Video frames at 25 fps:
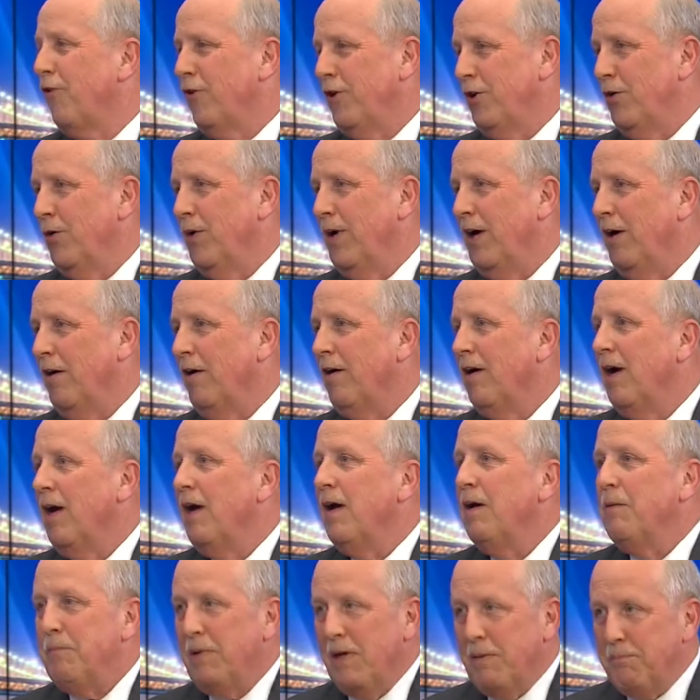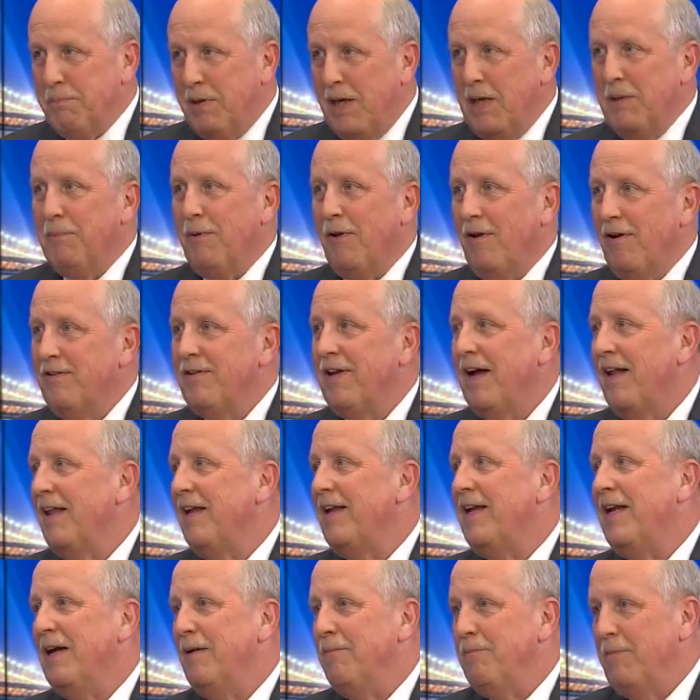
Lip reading: you here. But people are telling him